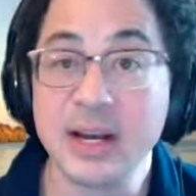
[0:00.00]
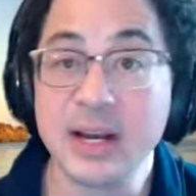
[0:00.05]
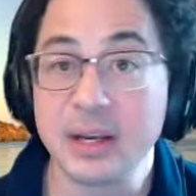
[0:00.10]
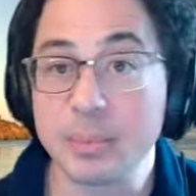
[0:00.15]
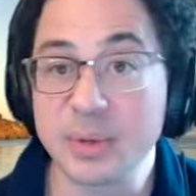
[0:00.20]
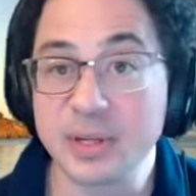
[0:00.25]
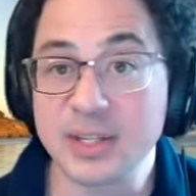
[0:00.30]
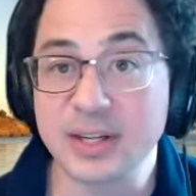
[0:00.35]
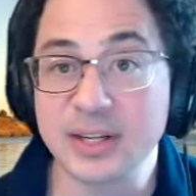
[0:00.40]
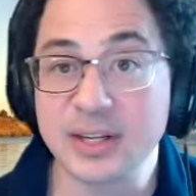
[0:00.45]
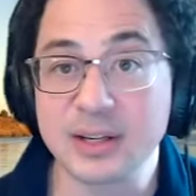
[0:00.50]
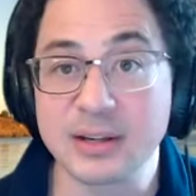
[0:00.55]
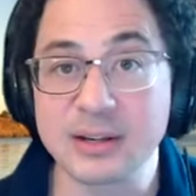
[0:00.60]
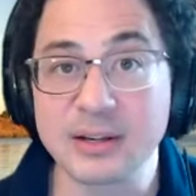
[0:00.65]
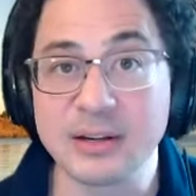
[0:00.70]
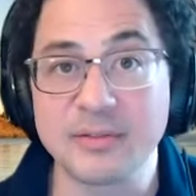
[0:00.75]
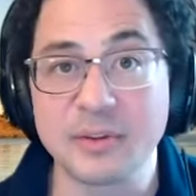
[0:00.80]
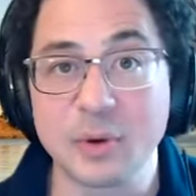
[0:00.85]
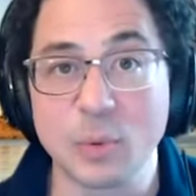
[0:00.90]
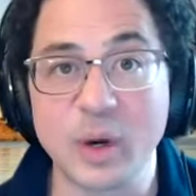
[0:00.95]
In
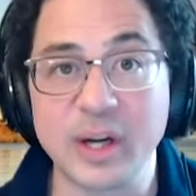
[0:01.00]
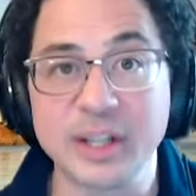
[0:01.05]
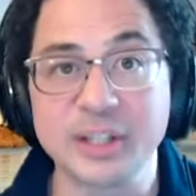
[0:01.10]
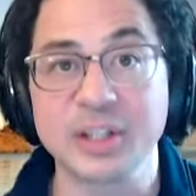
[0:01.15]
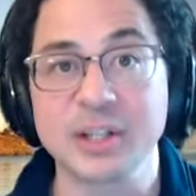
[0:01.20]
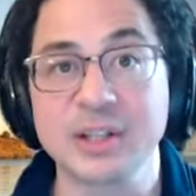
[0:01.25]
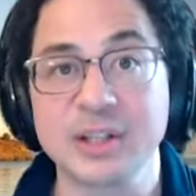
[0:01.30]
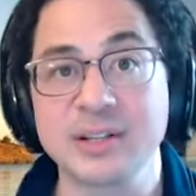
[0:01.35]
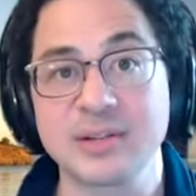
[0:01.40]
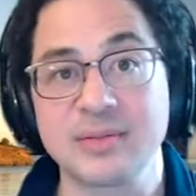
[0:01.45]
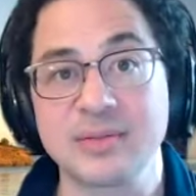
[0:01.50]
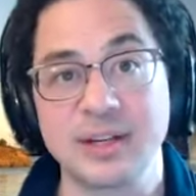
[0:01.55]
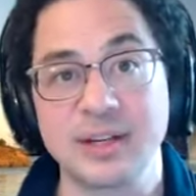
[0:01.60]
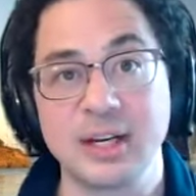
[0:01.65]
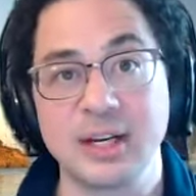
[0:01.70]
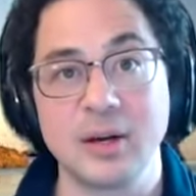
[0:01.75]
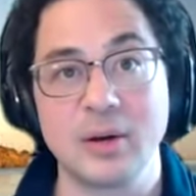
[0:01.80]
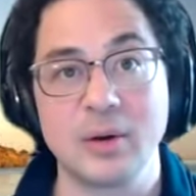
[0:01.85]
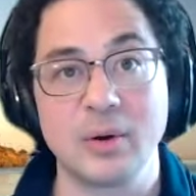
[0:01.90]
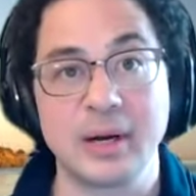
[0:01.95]
particular, if you're watching this
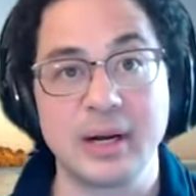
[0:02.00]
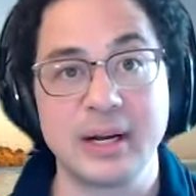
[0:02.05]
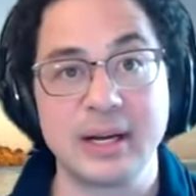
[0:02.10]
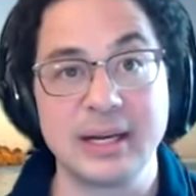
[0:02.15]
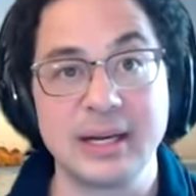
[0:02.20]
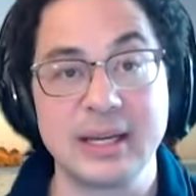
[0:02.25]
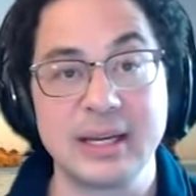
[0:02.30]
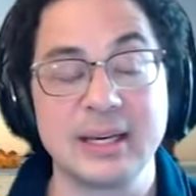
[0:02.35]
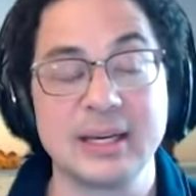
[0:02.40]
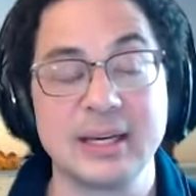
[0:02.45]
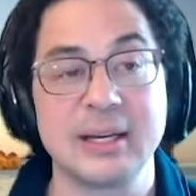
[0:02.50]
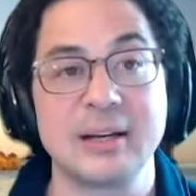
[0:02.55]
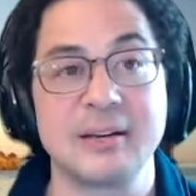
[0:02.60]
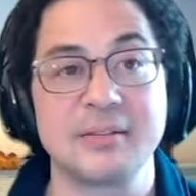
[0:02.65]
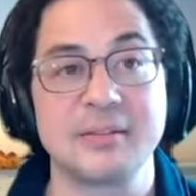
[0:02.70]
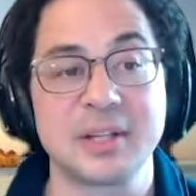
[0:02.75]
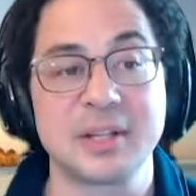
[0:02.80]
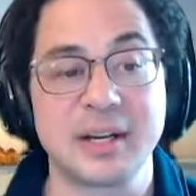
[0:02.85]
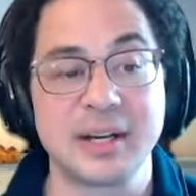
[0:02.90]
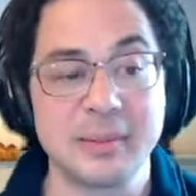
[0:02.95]
video in
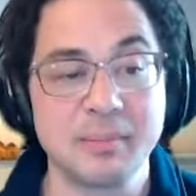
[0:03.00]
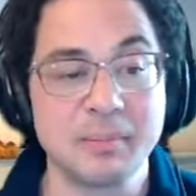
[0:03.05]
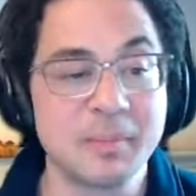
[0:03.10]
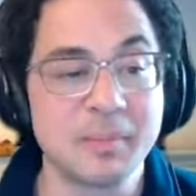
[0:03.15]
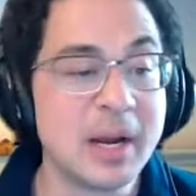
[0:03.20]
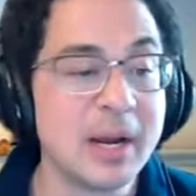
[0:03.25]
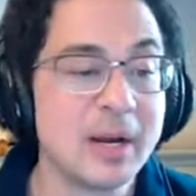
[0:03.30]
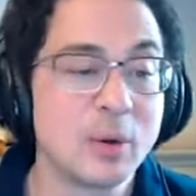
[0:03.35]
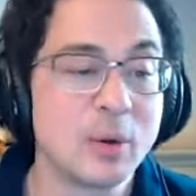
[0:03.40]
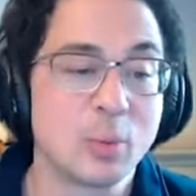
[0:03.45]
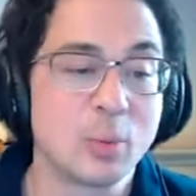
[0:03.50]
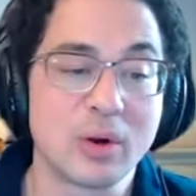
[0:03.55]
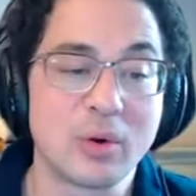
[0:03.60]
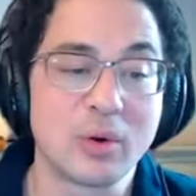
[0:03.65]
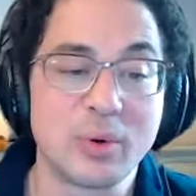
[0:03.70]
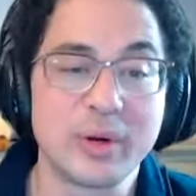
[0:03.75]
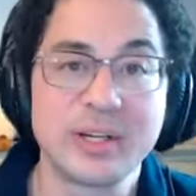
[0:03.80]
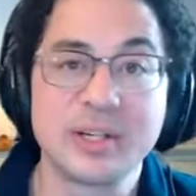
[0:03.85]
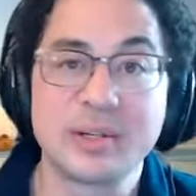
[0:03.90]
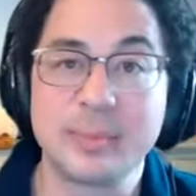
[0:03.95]
enough time, we're
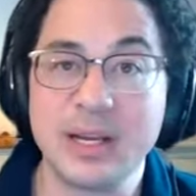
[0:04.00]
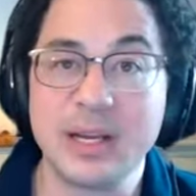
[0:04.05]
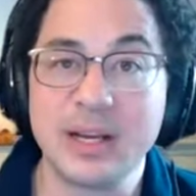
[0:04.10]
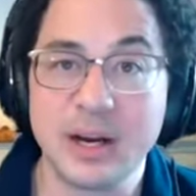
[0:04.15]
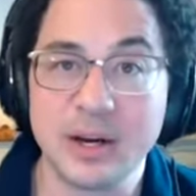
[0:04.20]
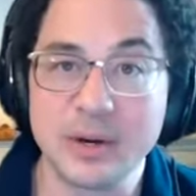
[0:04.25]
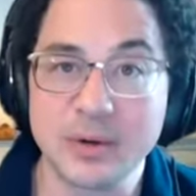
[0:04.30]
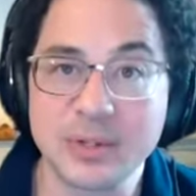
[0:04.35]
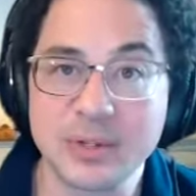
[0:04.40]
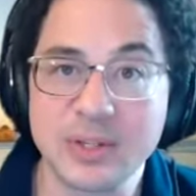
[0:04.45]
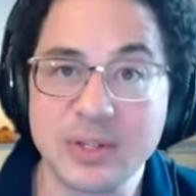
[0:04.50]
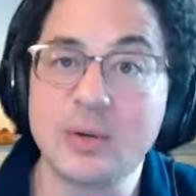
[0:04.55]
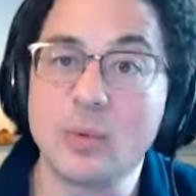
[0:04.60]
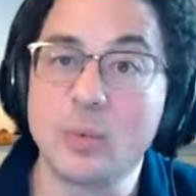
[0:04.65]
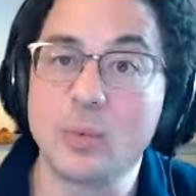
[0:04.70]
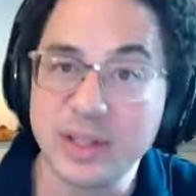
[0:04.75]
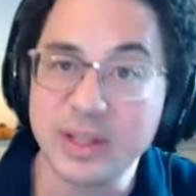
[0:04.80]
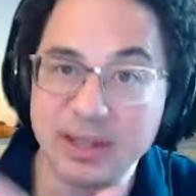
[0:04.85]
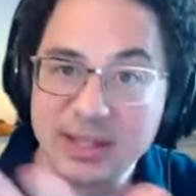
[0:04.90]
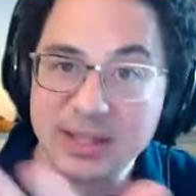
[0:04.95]
going to be hosting
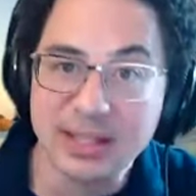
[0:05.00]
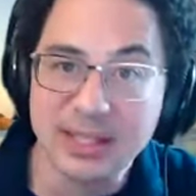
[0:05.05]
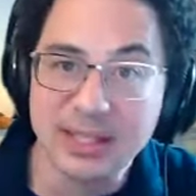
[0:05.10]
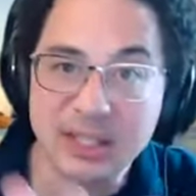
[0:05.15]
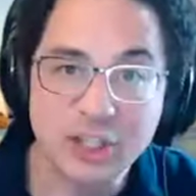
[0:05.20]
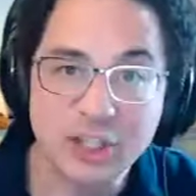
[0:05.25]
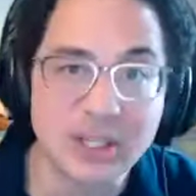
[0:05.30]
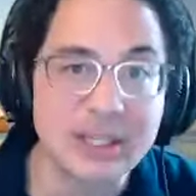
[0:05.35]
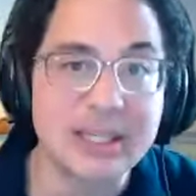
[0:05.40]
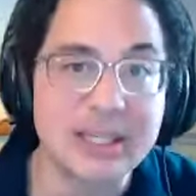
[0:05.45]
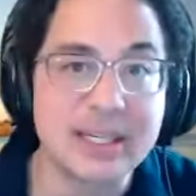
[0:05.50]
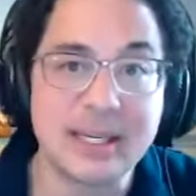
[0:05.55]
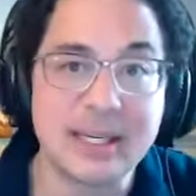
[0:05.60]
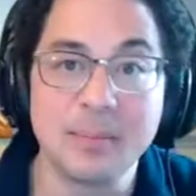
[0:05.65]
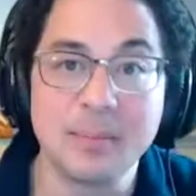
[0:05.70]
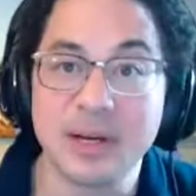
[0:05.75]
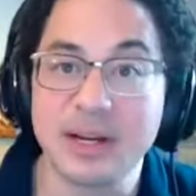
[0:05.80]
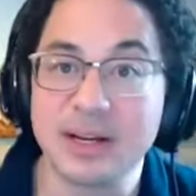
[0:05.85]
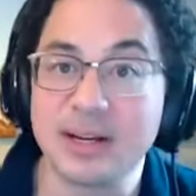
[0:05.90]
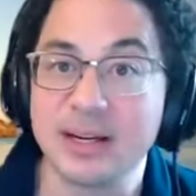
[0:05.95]
with the teaching
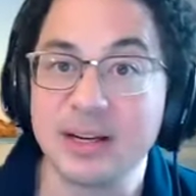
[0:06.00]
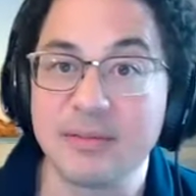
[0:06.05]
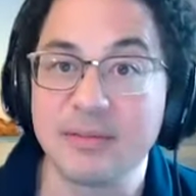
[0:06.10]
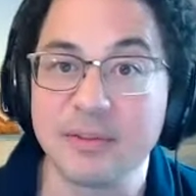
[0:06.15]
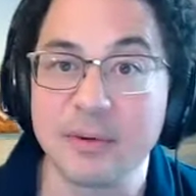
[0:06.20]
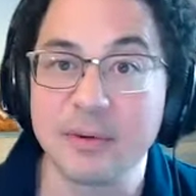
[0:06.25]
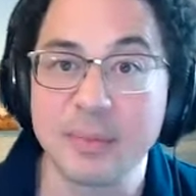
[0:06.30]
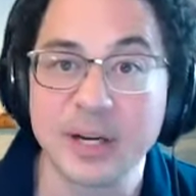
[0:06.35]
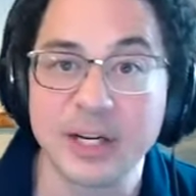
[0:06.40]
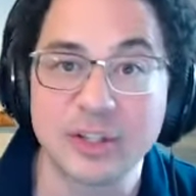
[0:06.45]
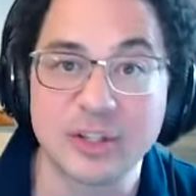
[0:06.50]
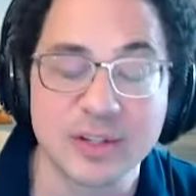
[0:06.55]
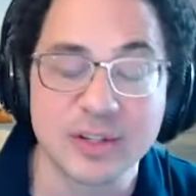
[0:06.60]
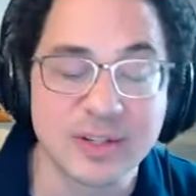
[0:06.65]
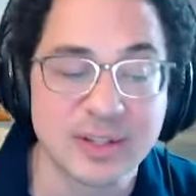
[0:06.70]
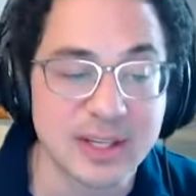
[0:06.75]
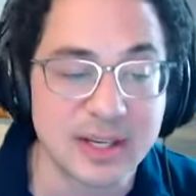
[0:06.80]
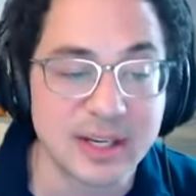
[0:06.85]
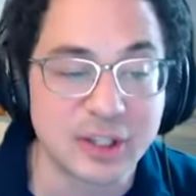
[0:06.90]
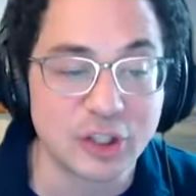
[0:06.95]
team an
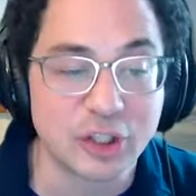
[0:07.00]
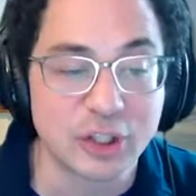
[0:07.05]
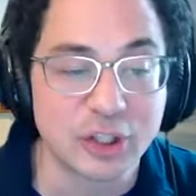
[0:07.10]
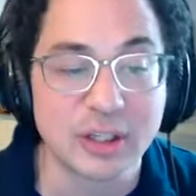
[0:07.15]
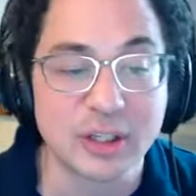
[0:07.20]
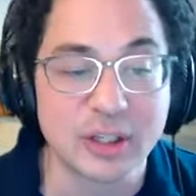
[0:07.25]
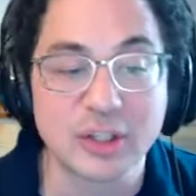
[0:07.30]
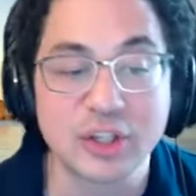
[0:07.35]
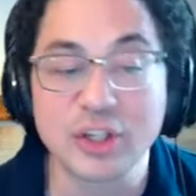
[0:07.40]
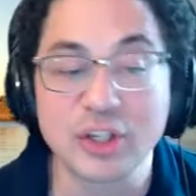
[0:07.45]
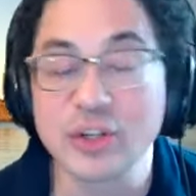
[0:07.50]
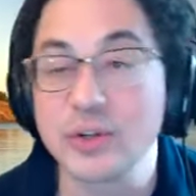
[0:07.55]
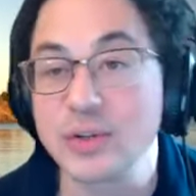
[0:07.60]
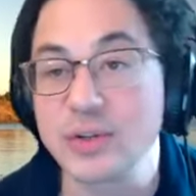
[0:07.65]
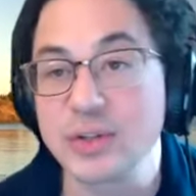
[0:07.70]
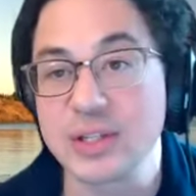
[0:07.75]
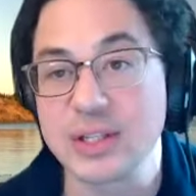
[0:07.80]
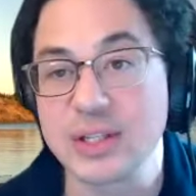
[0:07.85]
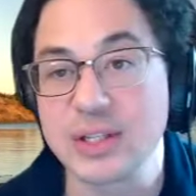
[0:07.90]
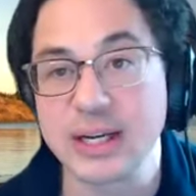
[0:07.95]
information session on
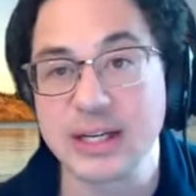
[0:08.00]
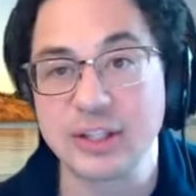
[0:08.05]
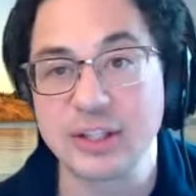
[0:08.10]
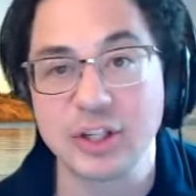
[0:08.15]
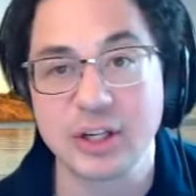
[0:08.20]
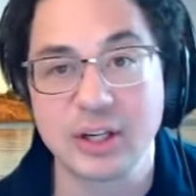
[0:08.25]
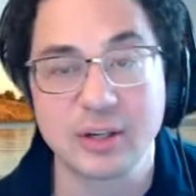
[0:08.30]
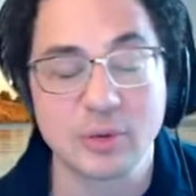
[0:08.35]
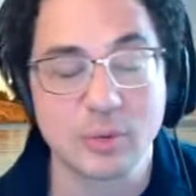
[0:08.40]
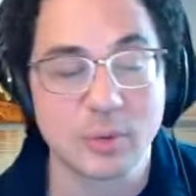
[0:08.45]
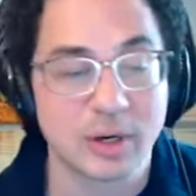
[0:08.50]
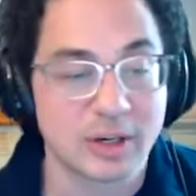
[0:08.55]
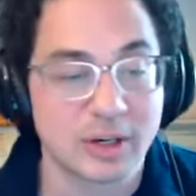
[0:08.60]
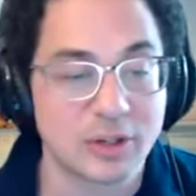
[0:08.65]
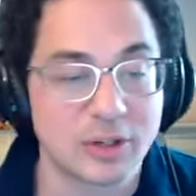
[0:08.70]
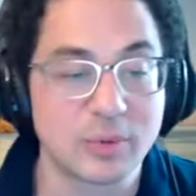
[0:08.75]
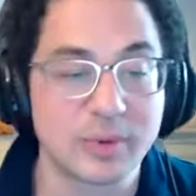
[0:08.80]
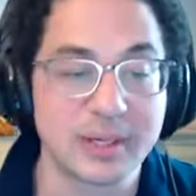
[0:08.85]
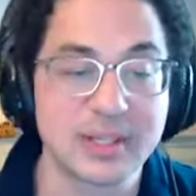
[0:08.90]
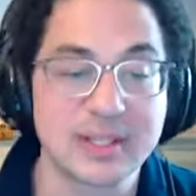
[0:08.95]
Tuesday, January
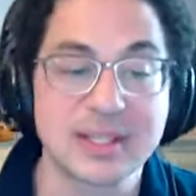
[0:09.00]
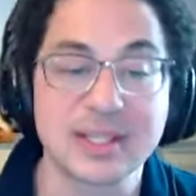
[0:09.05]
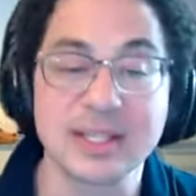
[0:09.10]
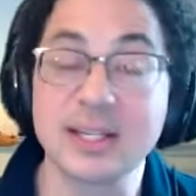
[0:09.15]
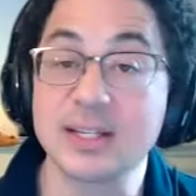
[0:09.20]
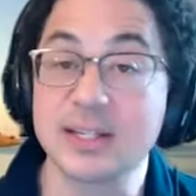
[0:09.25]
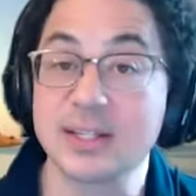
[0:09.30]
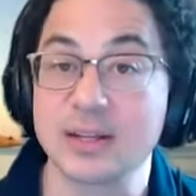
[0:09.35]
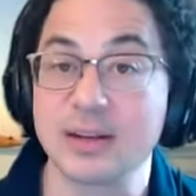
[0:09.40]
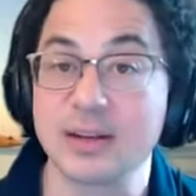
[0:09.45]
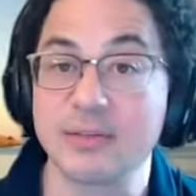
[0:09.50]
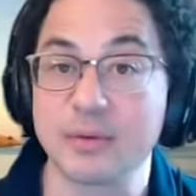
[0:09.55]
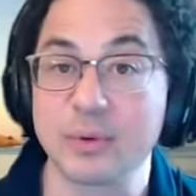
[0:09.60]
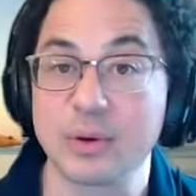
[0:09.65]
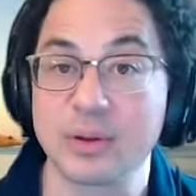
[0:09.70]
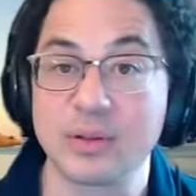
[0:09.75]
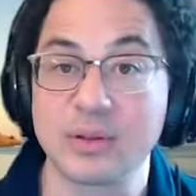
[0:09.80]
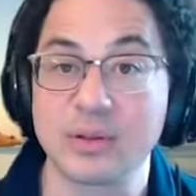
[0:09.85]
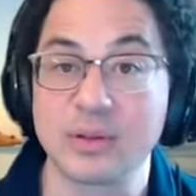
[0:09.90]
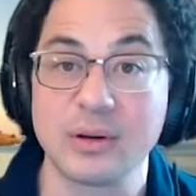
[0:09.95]
26th at
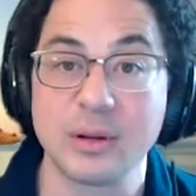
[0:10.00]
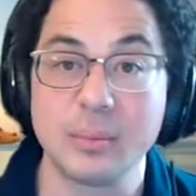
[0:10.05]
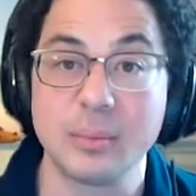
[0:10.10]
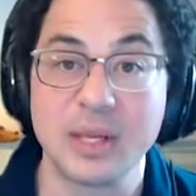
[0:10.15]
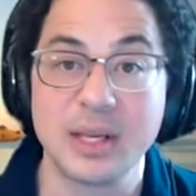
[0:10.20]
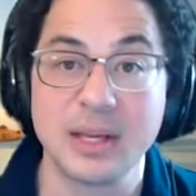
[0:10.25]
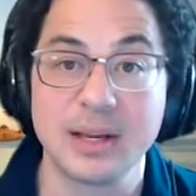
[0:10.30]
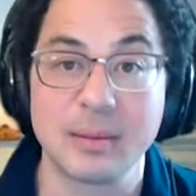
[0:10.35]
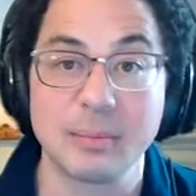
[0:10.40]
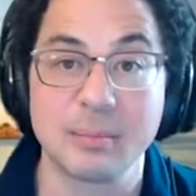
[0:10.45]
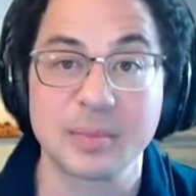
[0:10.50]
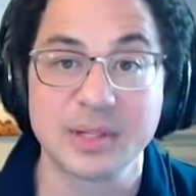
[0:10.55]
4:30 p.m.